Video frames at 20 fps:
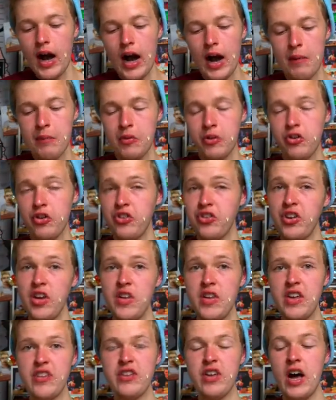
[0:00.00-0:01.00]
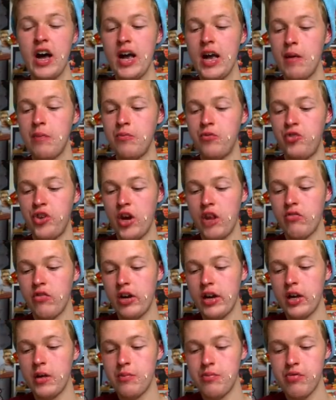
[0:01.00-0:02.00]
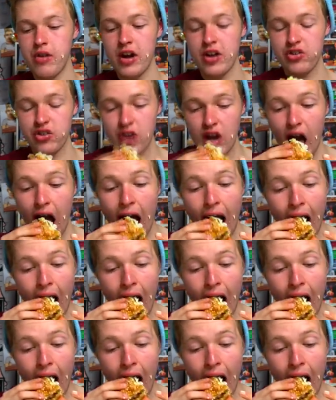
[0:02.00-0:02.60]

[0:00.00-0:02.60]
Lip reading: I'm not just saying this, I am genuinely impressed.